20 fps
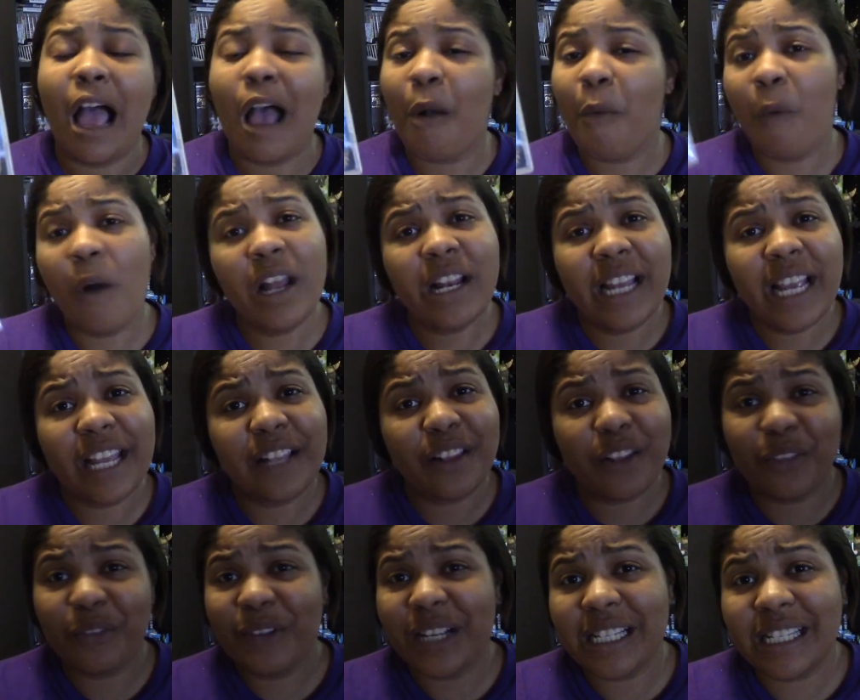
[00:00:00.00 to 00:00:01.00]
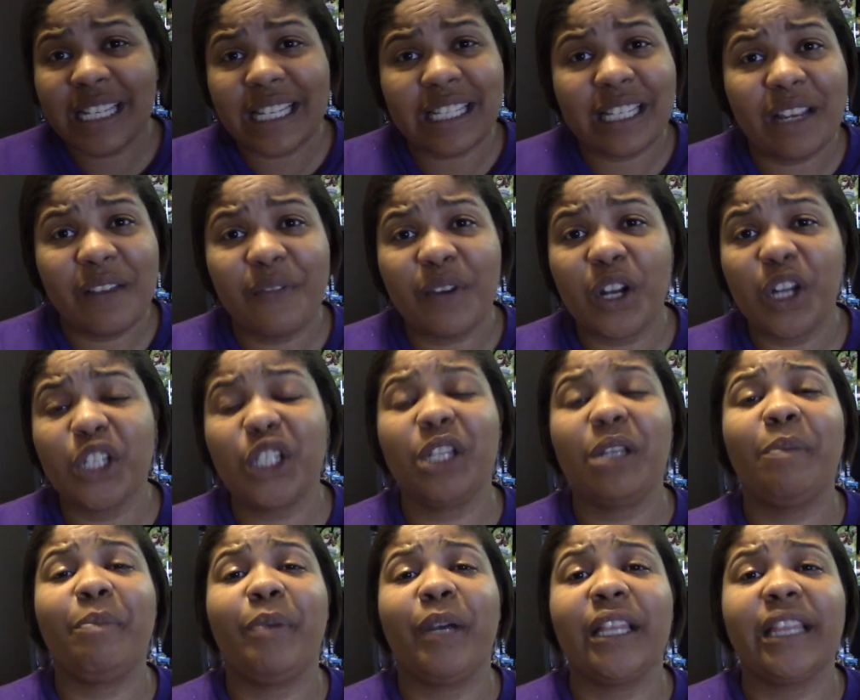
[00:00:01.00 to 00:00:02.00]
I wanted to get the 360
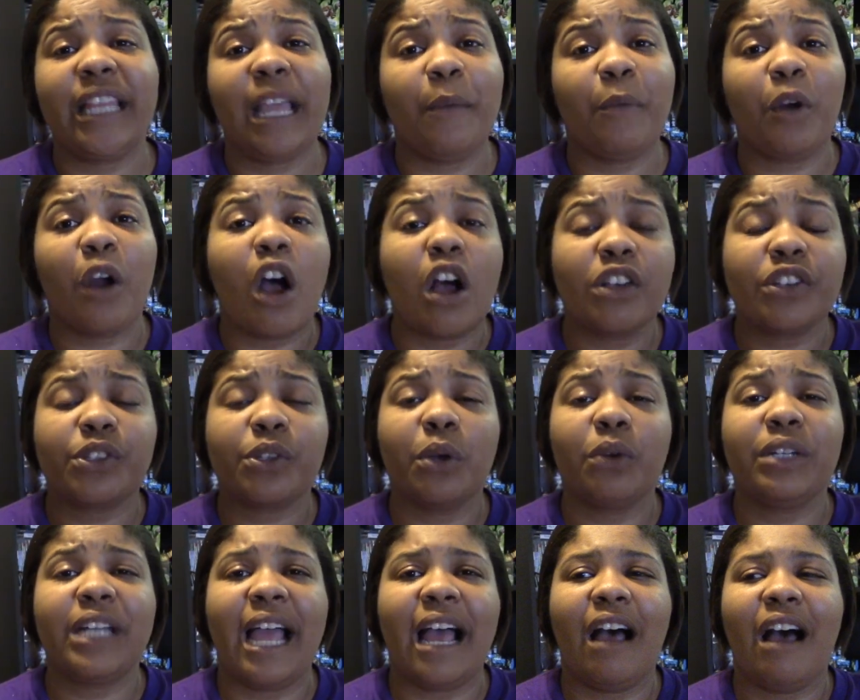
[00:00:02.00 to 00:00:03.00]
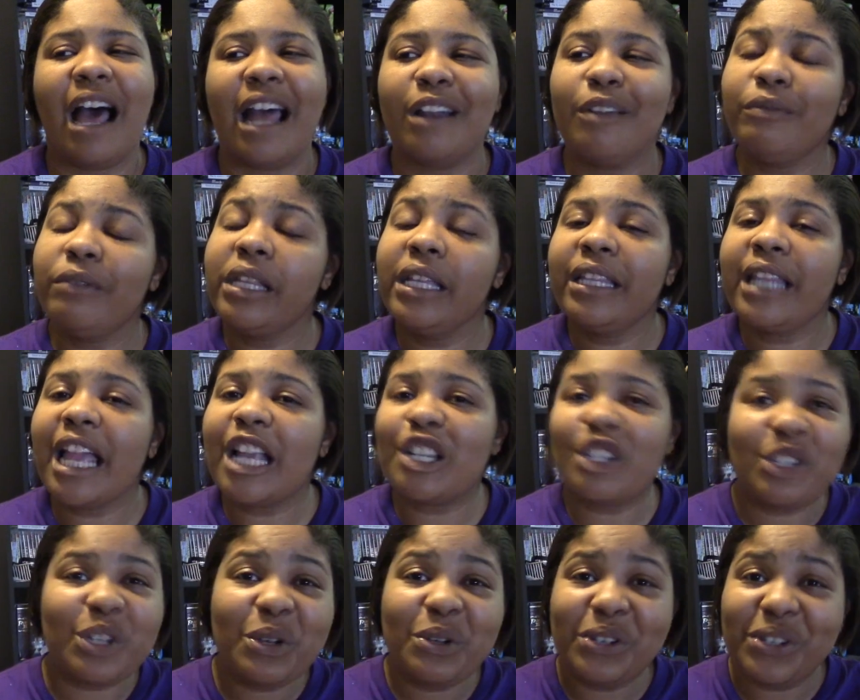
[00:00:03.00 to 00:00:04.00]
version, but they were all sold out. I don't really like
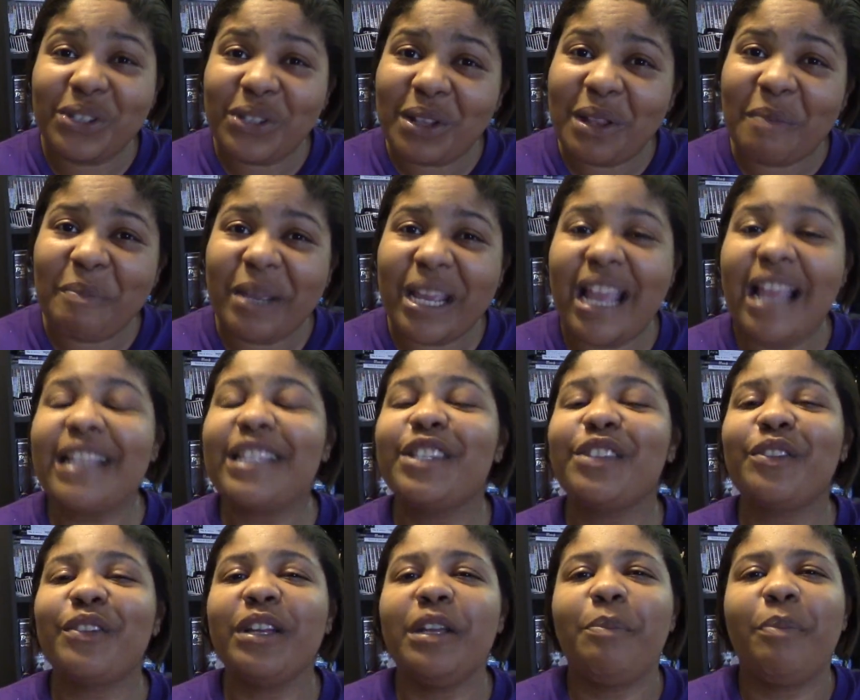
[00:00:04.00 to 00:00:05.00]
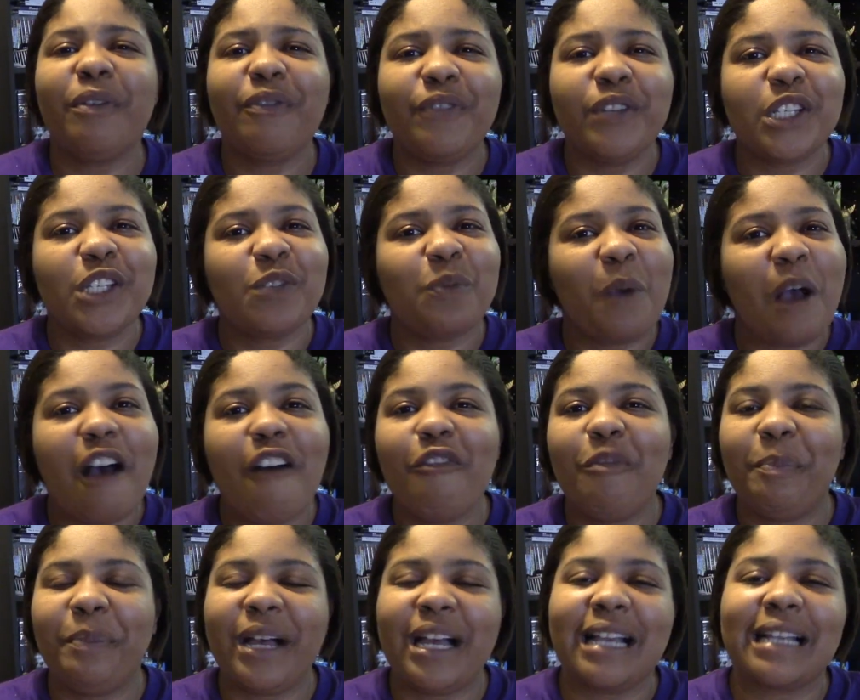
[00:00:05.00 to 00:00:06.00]
shooters on the PS3, but for
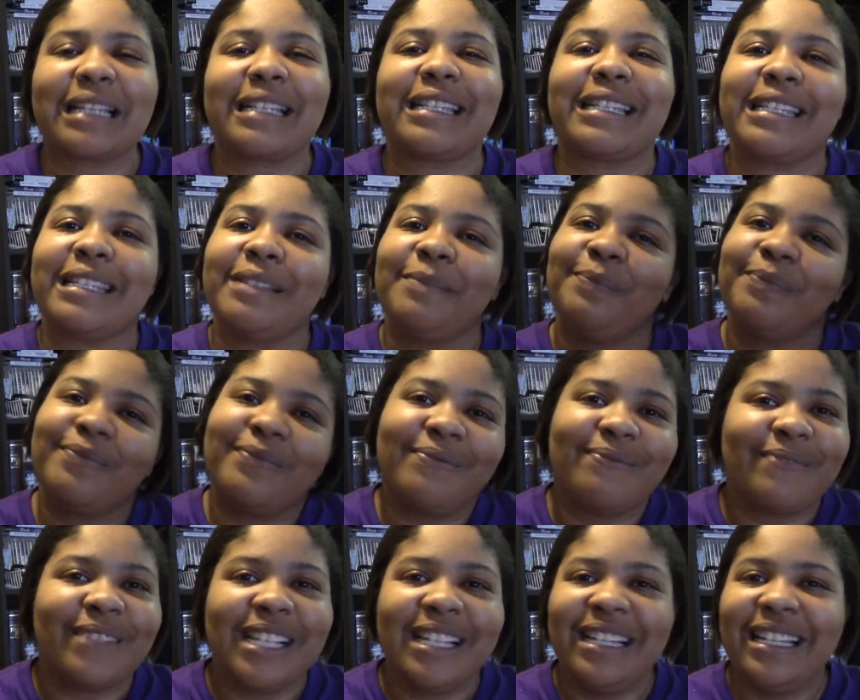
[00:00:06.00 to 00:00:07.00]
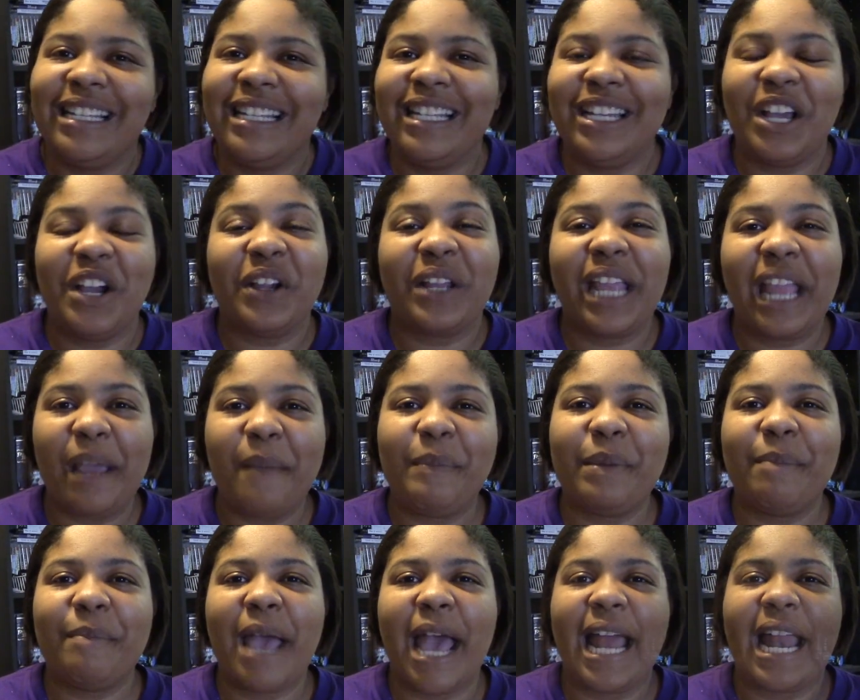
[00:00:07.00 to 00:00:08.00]
$12, you know, can't
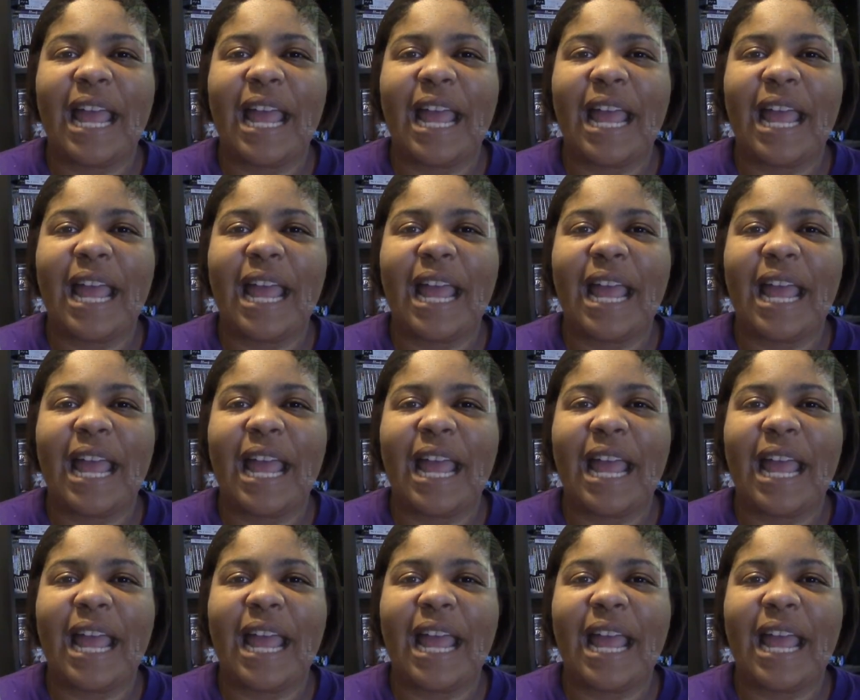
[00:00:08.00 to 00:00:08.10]
be mad